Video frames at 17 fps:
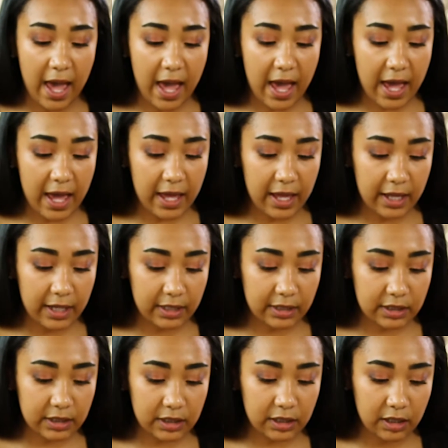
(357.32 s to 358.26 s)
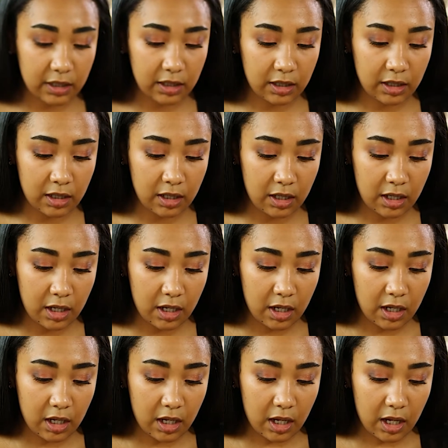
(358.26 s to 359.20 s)
and
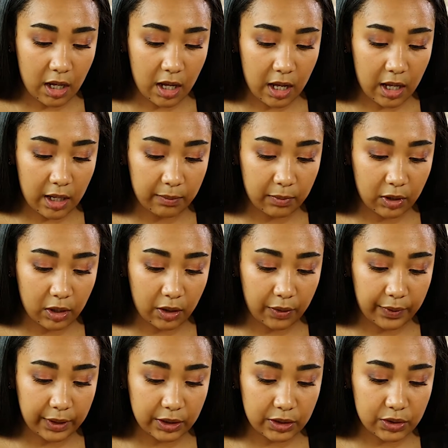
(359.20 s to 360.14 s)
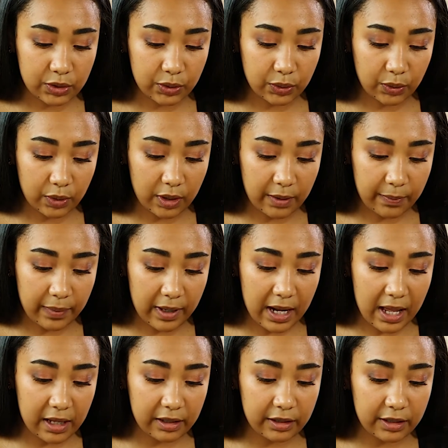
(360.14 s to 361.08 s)
I'm going to
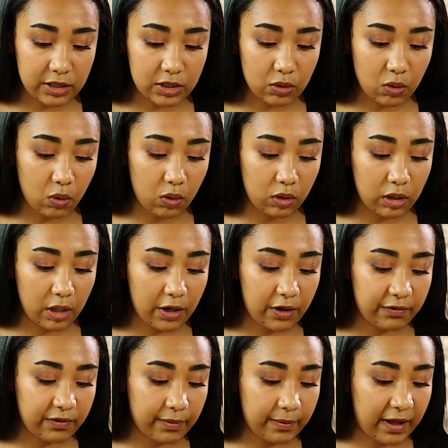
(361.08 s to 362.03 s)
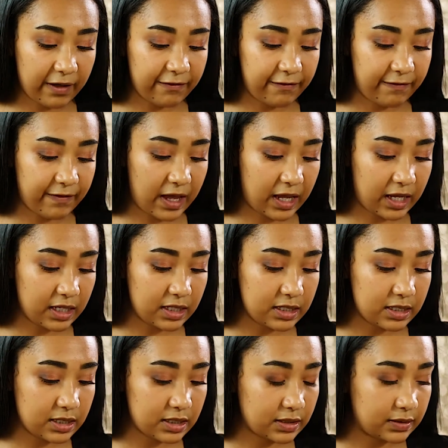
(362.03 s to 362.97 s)
apply this all over my
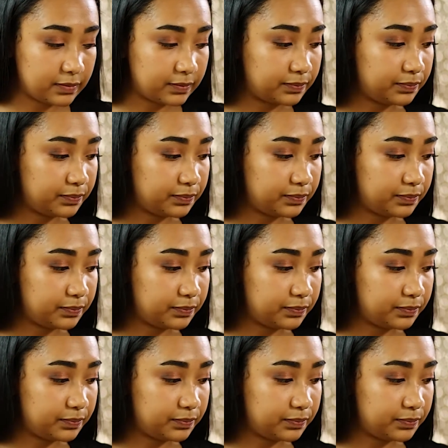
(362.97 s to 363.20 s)
face.